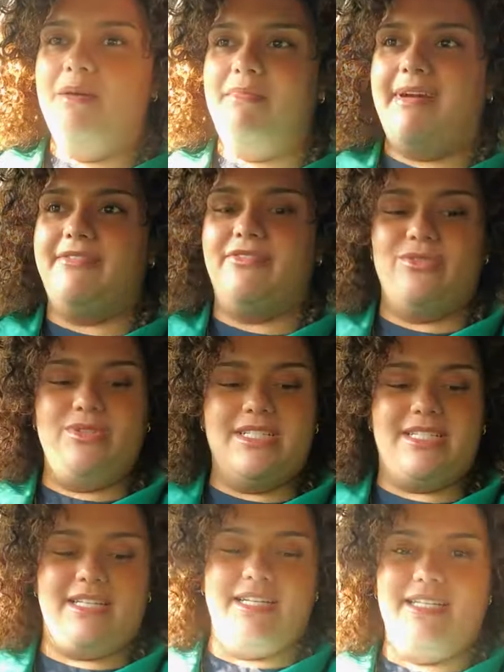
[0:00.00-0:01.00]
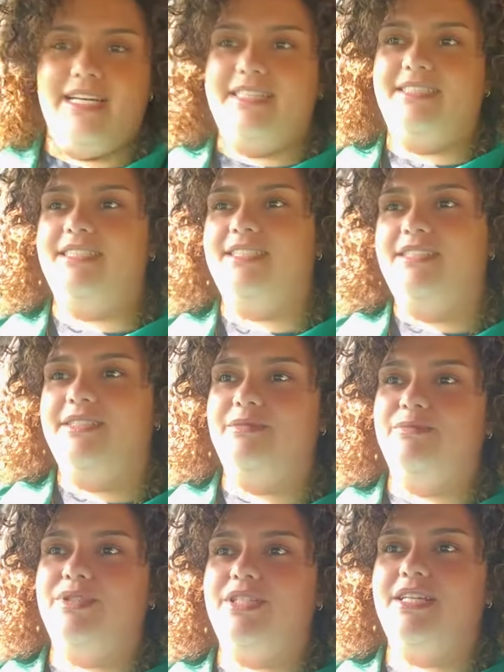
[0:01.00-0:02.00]
My phone is connected
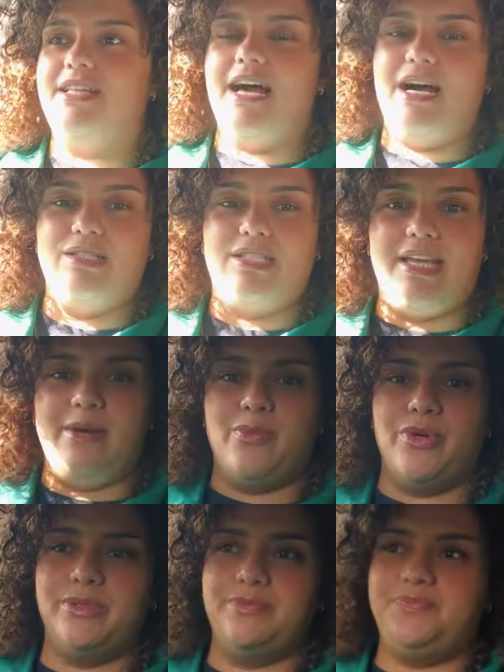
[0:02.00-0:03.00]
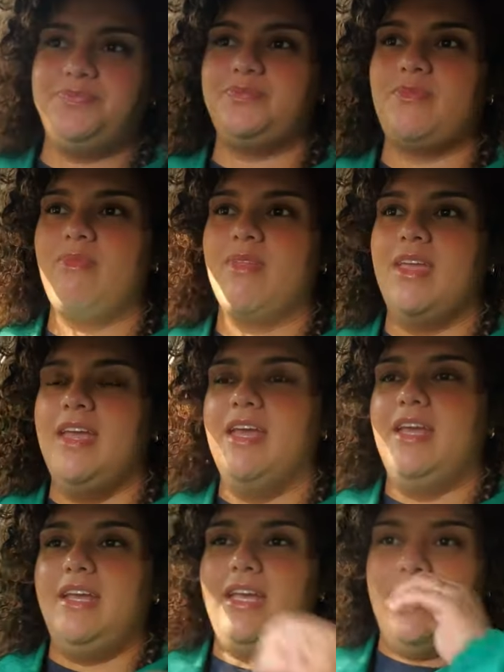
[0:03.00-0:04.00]
to the house camera,
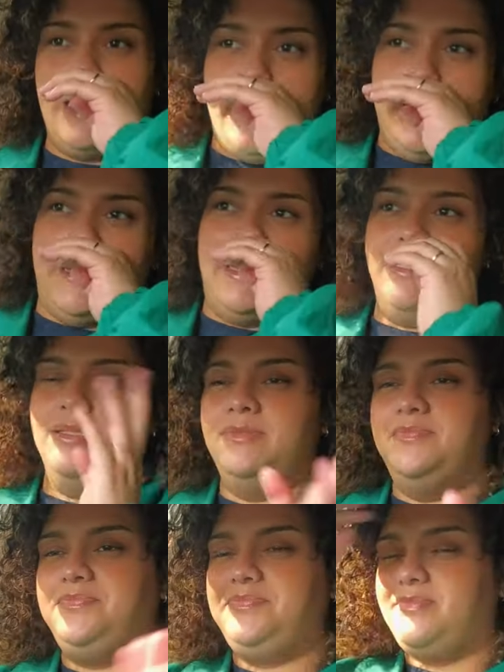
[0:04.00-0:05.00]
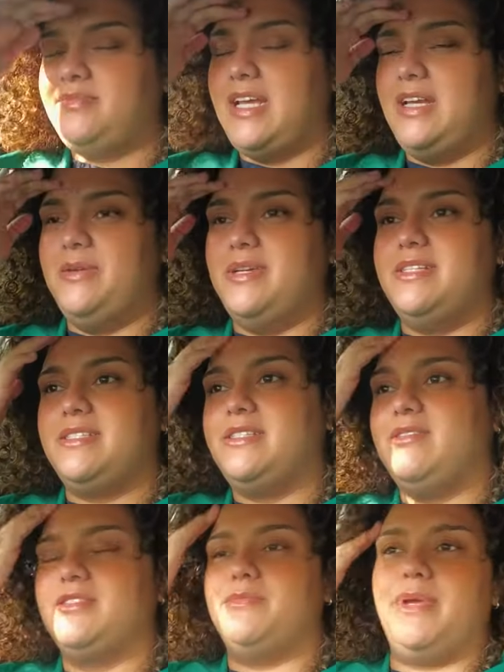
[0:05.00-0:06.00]
and anyways,
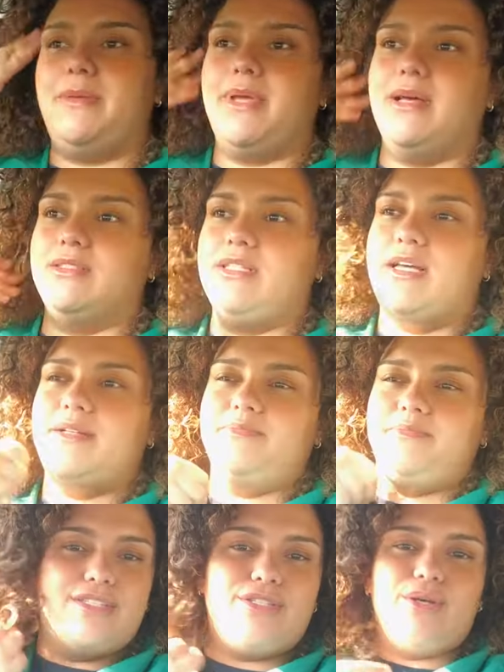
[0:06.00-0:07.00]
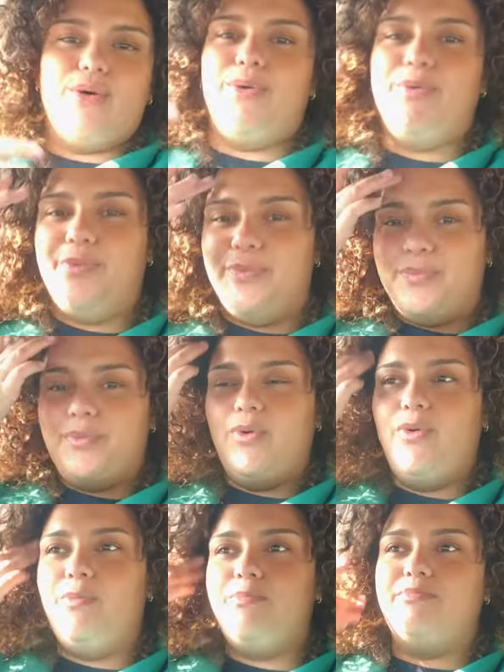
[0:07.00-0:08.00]
there was a baby outside, so
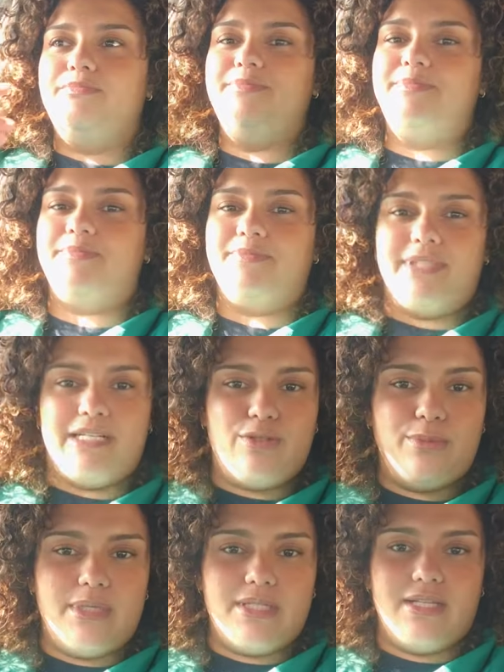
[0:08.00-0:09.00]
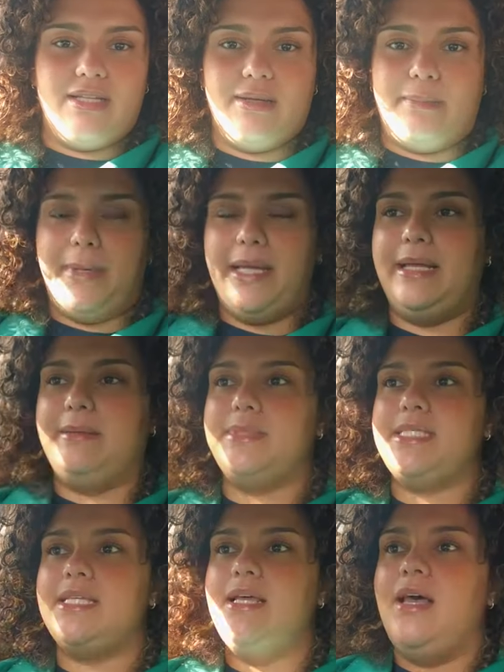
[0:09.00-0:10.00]
not too much on the
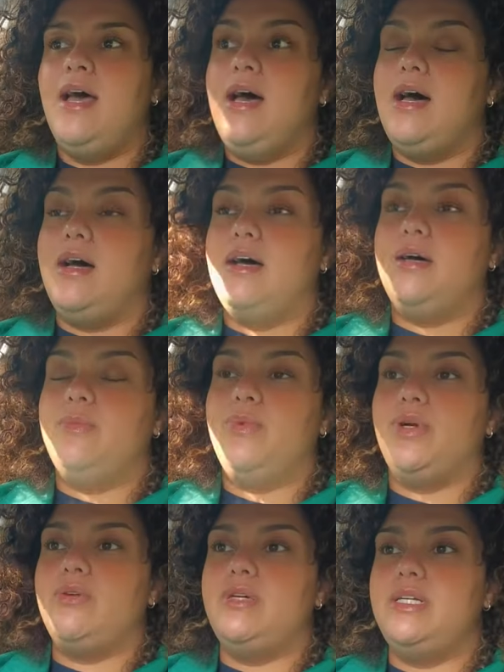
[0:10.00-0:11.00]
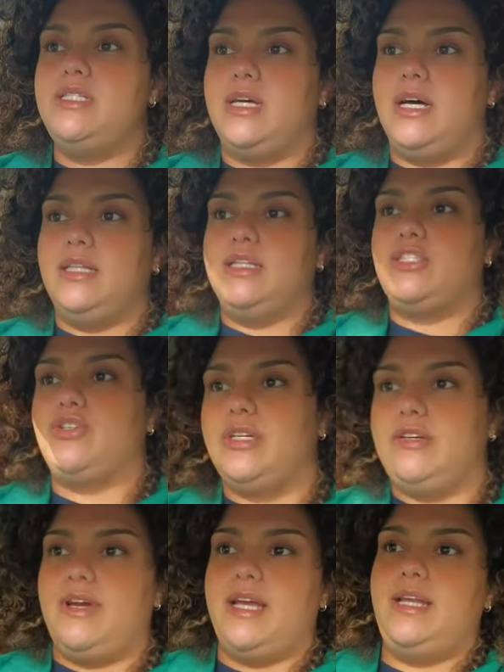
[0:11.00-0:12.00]
bumps. We're going to Dollar
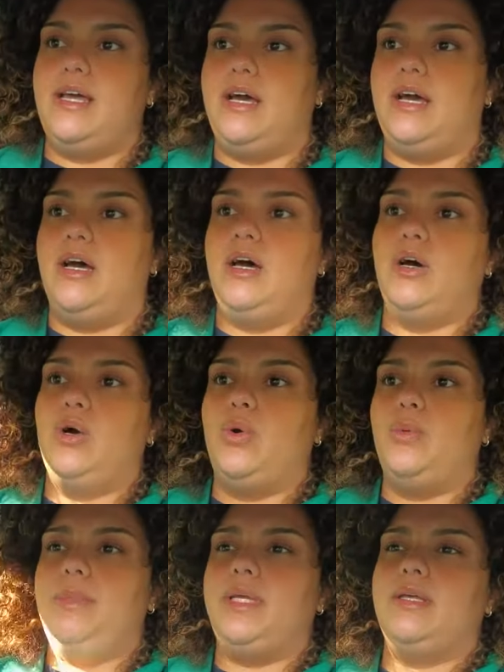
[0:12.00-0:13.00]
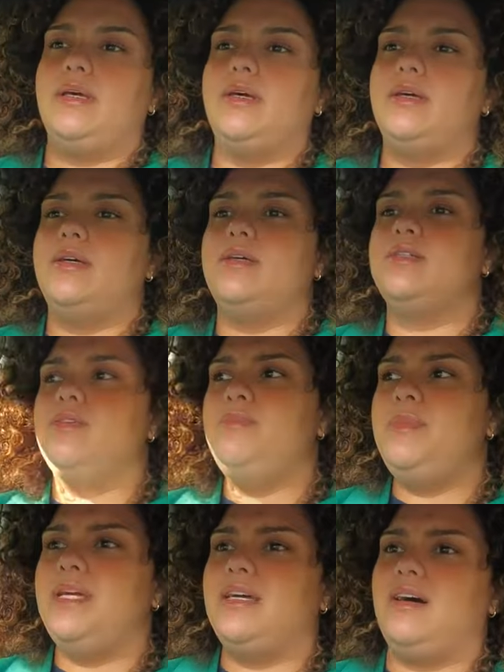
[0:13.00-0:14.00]
Tree right now because, oh
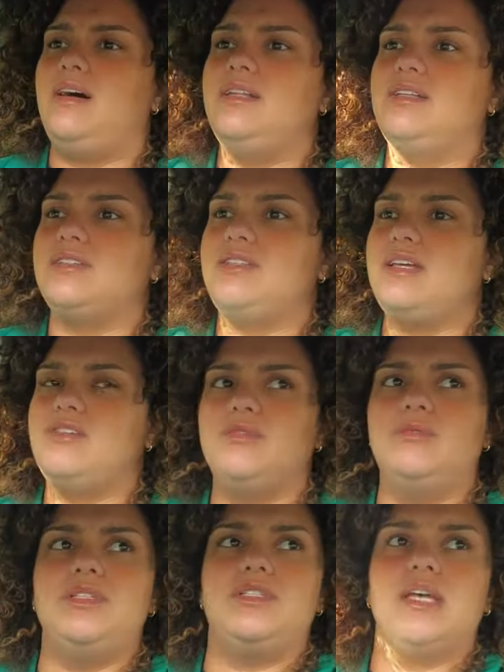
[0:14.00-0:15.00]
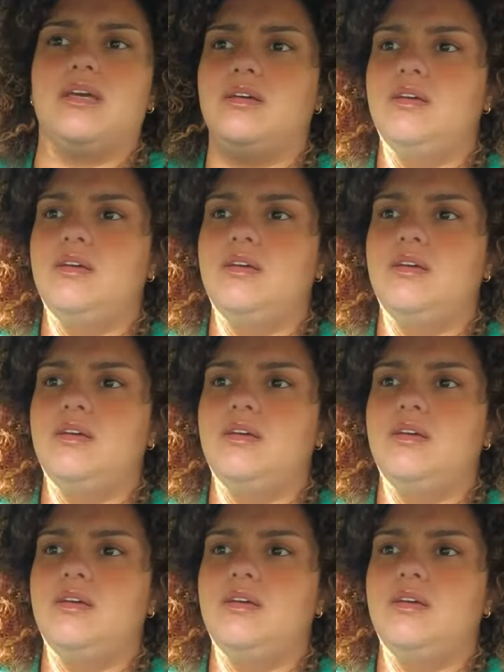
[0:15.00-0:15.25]
my god, there's like so much like